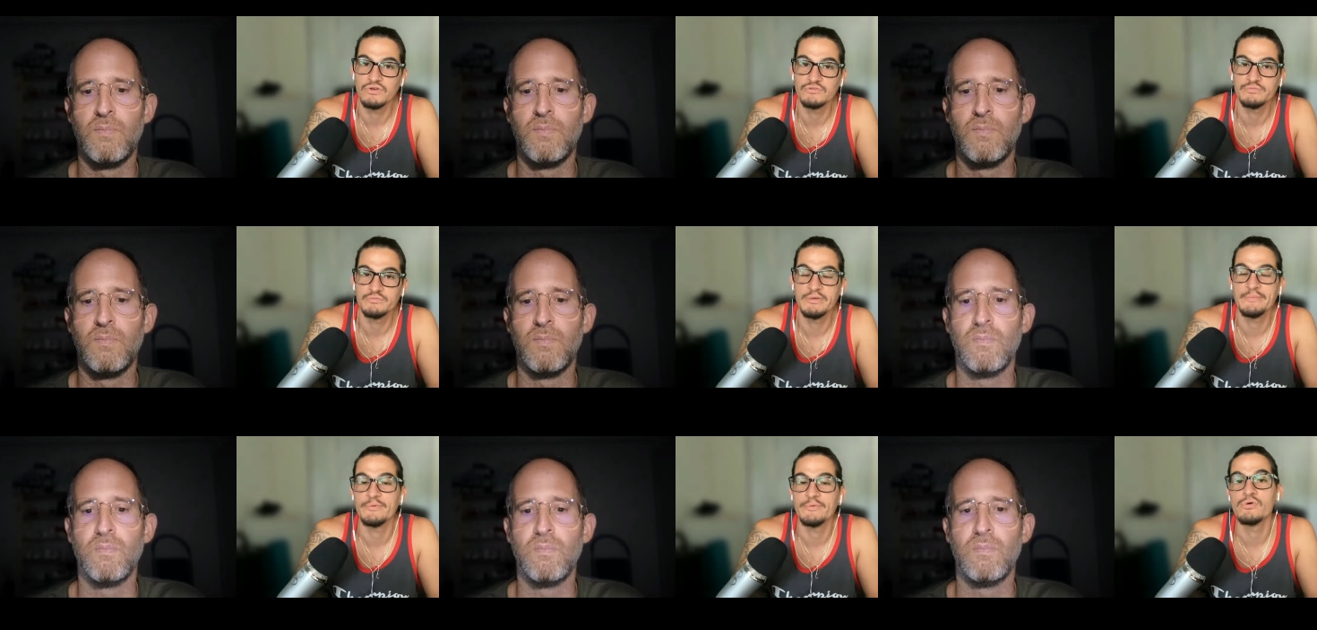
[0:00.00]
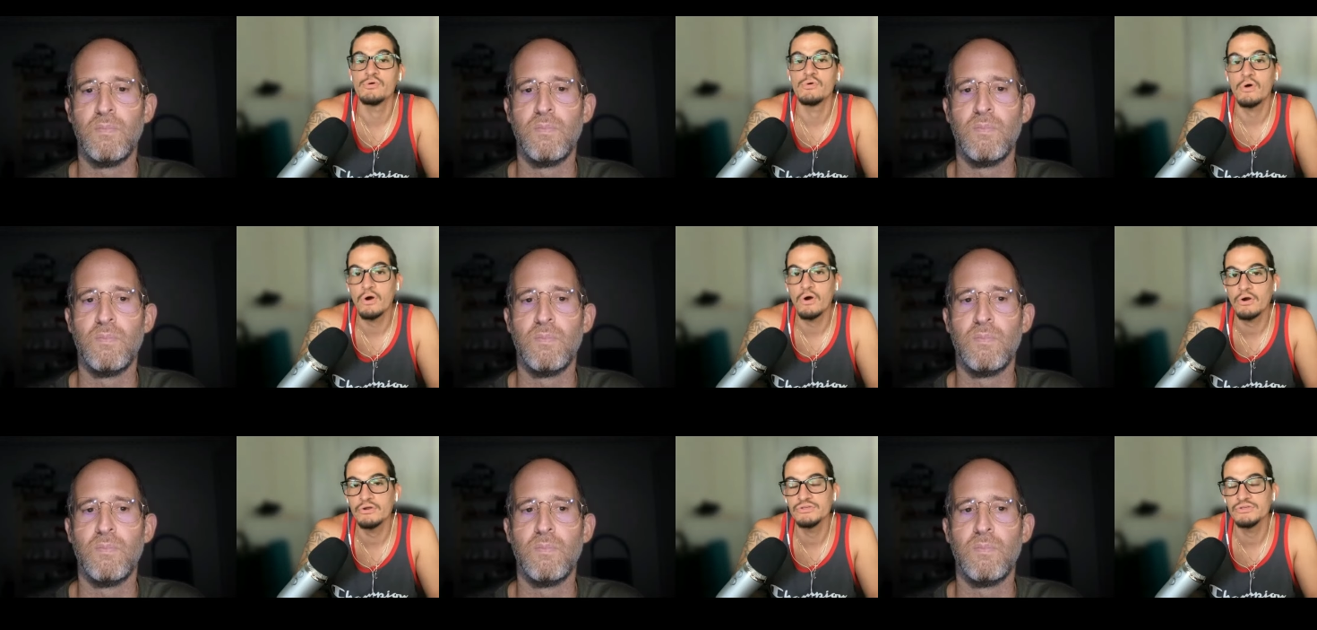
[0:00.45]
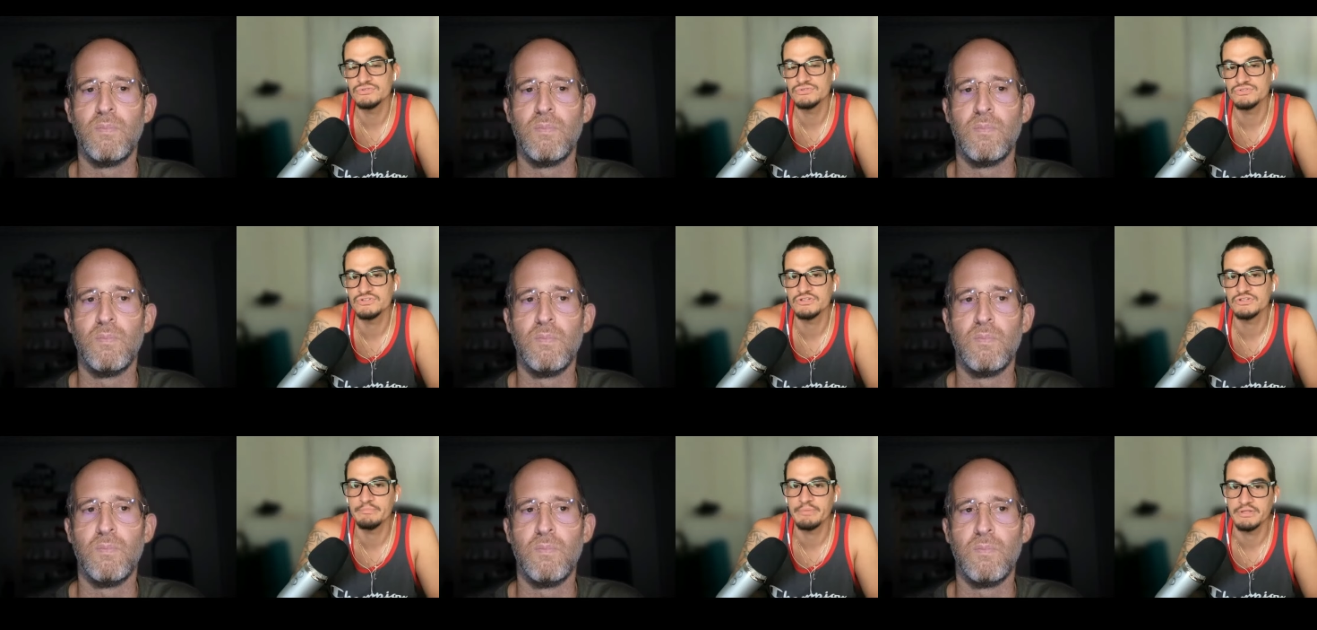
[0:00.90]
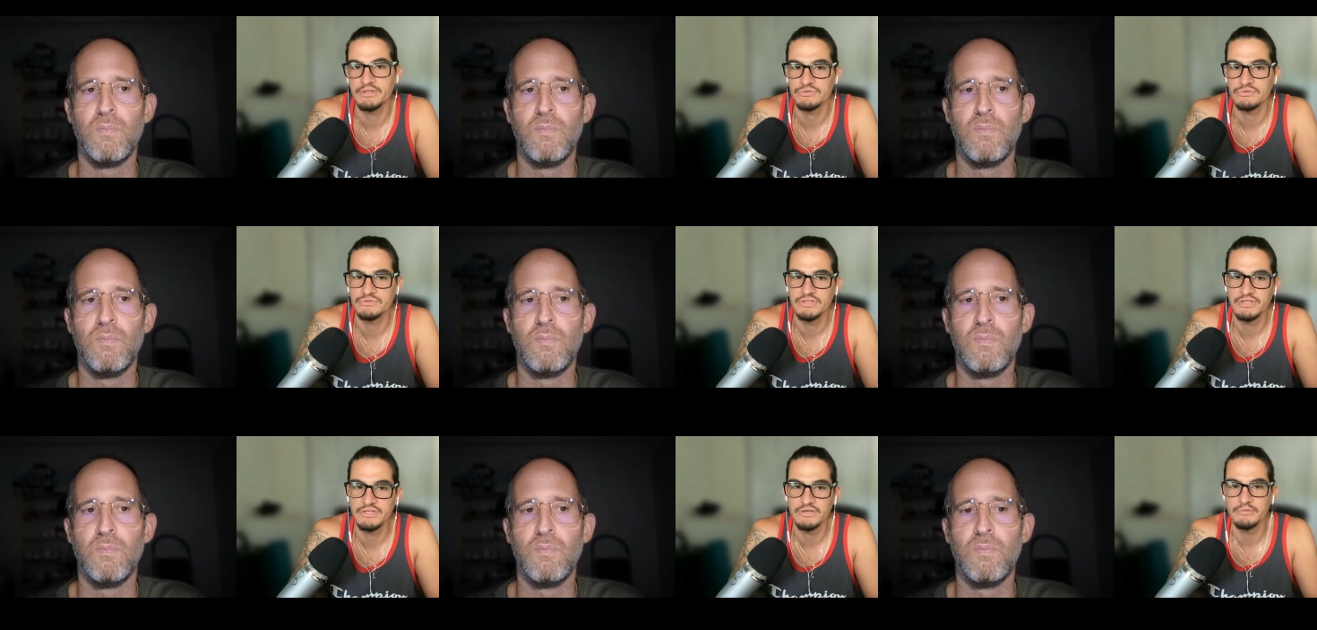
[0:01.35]
Speaker 1: those people who are used to the bundle
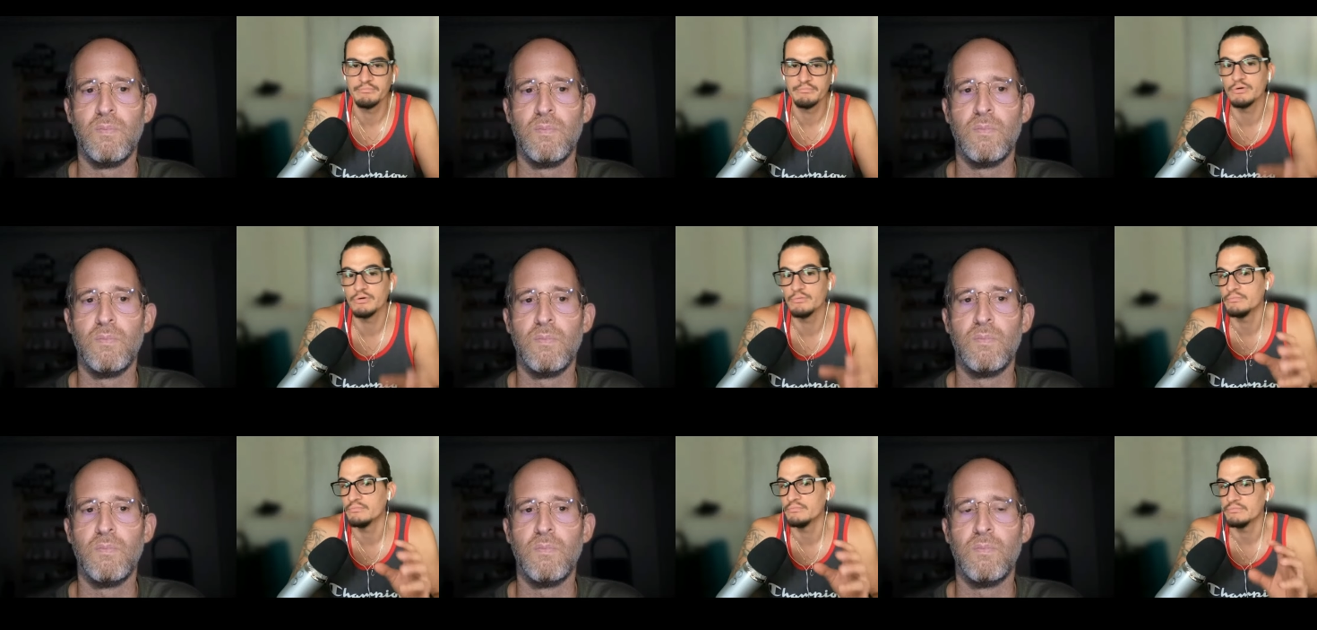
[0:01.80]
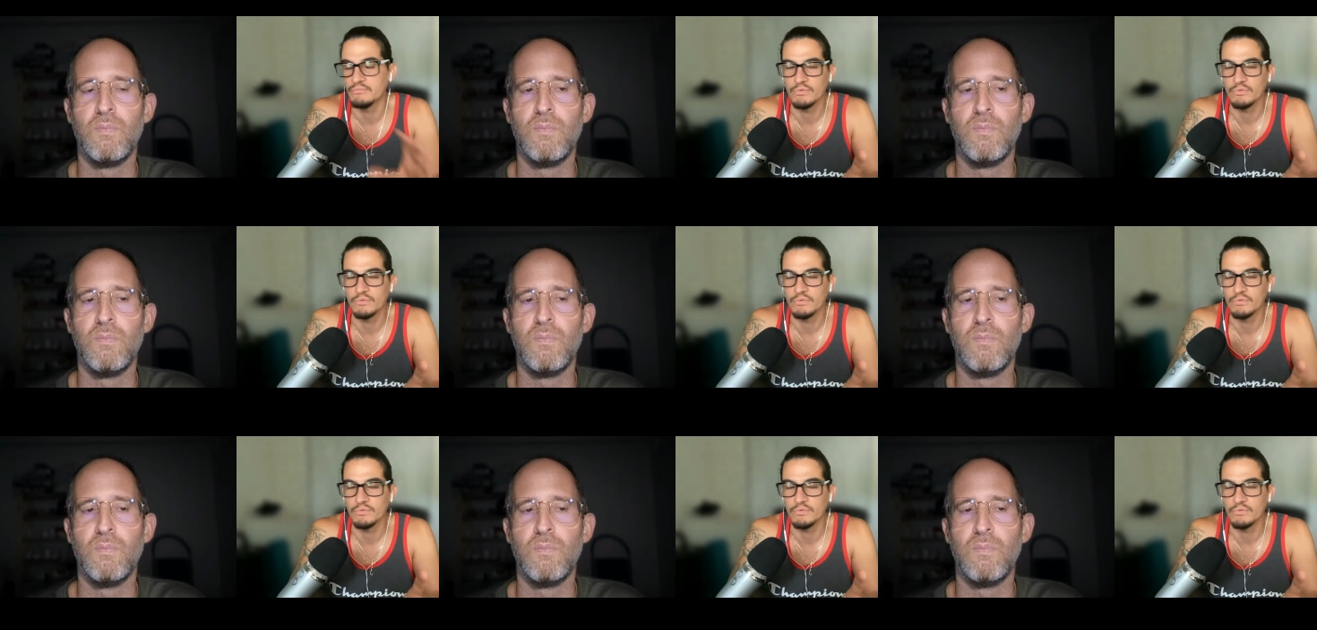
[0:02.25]
deal, boom,